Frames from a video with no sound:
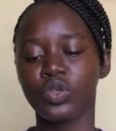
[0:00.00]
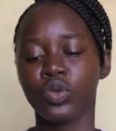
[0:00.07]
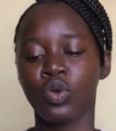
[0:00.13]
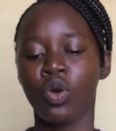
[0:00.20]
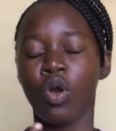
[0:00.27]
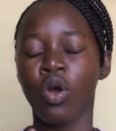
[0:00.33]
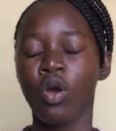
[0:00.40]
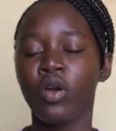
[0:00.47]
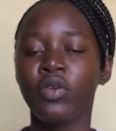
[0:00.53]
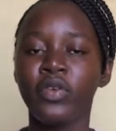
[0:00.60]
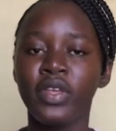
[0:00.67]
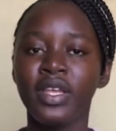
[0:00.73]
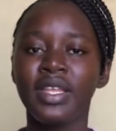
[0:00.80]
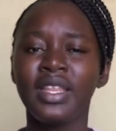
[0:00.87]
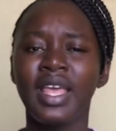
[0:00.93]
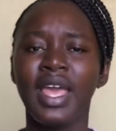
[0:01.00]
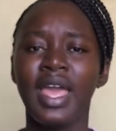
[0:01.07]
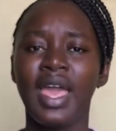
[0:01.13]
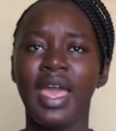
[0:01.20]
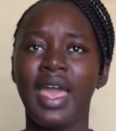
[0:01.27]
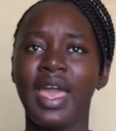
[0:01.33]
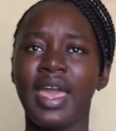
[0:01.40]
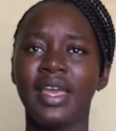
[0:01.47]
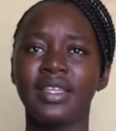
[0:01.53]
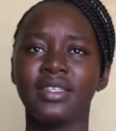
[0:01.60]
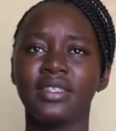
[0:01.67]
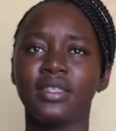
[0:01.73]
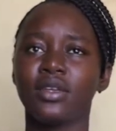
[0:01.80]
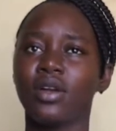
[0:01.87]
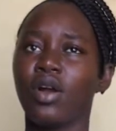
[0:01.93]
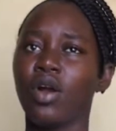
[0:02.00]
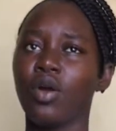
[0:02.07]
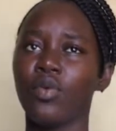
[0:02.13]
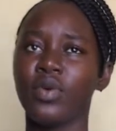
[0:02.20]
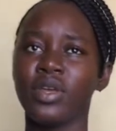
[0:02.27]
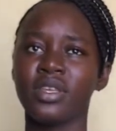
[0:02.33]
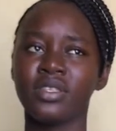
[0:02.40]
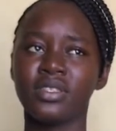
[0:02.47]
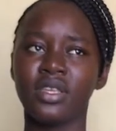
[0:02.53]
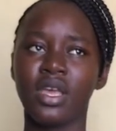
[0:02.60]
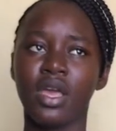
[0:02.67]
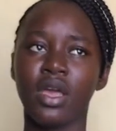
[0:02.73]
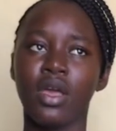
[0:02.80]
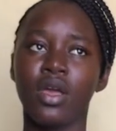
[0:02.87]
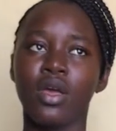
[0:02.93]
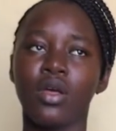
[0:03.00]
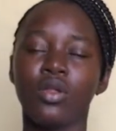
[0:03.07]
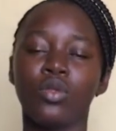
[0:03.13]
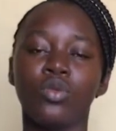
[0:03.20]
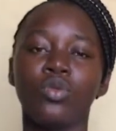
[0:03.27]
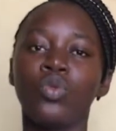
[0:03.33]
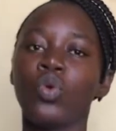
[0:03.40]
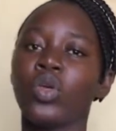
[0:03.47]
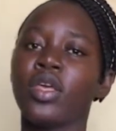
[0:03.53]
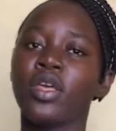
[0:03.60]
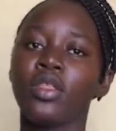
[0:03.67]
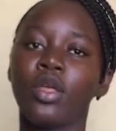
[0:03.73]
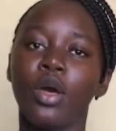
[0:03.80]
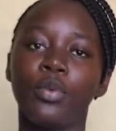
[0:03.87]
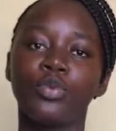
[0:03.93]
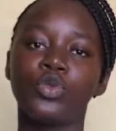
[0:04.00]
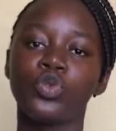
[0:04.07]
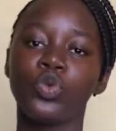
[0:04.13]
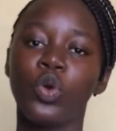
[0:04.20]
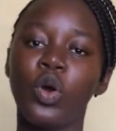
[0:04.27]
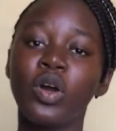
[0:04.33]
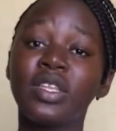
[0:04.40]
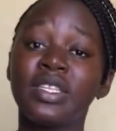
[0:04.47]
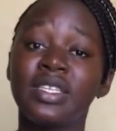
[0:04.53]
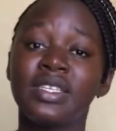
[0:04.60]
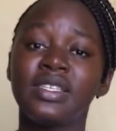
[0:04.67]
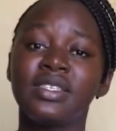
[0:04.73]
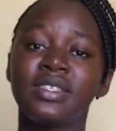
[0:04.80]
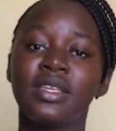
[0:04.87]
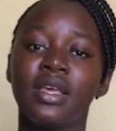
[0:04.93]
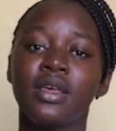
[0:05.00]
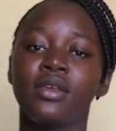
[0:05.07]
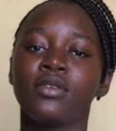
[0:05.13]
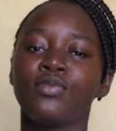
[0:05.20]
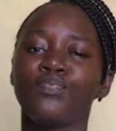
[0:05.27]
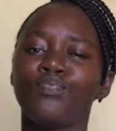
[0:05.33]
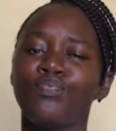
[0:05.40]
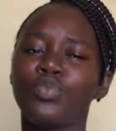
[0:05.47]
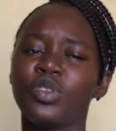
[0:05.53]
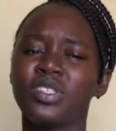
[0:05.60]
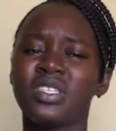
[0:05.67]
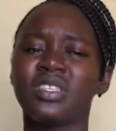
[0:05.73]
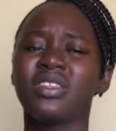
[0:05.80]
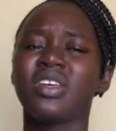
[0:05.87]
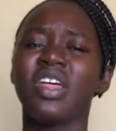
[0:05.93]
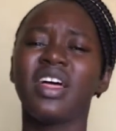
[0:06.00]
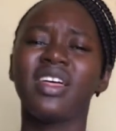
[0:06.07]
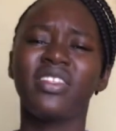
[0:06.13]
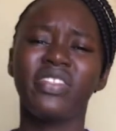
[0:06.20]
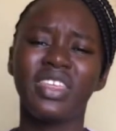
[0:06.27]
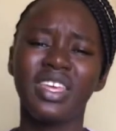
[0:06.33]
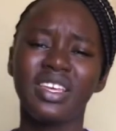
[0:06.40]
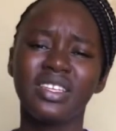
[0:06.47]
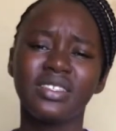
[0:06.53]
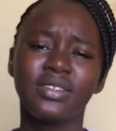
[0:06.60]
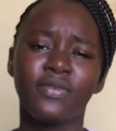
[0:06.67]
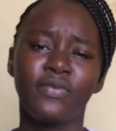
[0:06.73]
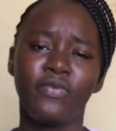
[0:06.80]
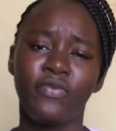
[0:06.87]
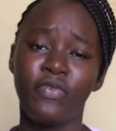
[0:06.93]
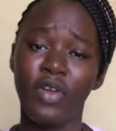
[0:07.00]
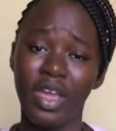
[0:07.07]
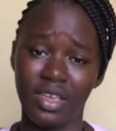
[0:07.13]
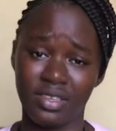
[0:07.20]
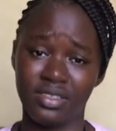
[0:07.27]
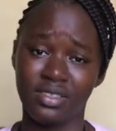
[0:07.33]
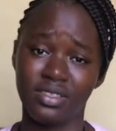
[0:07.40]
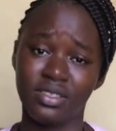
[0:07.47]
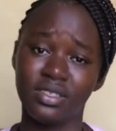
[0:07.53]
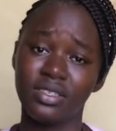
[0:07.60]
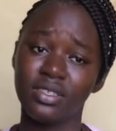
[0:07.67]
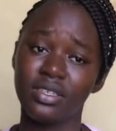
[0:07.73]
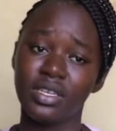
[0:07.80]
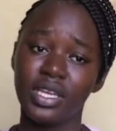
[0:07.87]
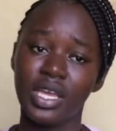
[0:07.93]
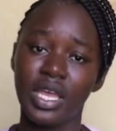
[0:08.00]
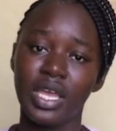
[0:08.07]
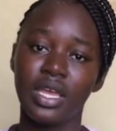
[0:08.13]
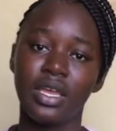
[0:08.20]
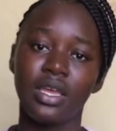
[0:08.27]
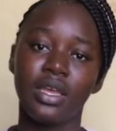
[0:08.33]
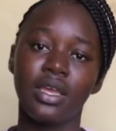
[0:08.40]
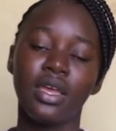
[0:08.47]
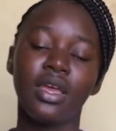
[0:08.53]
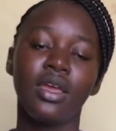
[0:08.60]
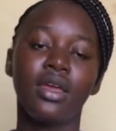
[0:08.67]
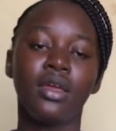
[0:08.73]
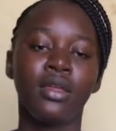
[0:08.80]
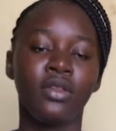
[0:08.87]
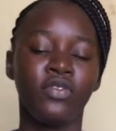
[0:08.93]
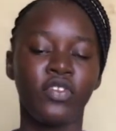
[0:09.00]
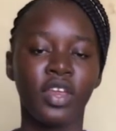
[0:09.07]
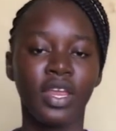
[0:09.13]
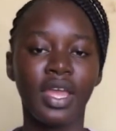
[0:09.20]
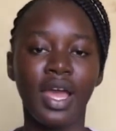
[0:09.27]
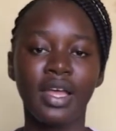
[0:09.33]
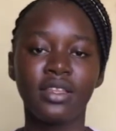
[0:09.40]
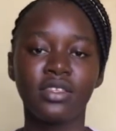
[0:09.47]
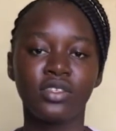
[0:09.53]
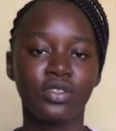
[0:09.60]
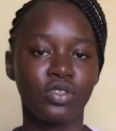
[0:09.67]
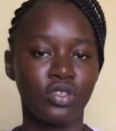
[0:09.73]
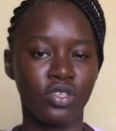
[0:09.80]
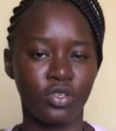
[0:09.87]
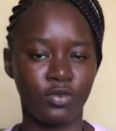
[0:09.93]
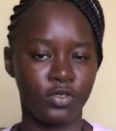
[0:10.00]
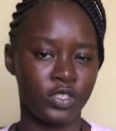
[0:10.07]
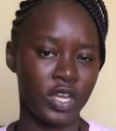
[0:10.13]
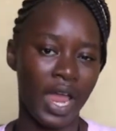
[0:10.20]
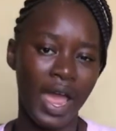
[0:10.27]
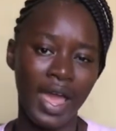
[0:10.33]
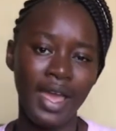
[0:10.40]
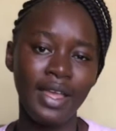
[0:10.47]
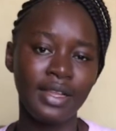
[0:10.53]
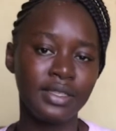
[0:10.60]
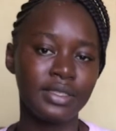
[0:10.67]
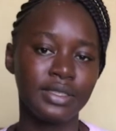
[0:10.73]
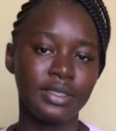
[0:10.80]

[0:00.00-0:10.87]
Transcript: quarreling and they're always looking up to others, putting other things first in regards to the child,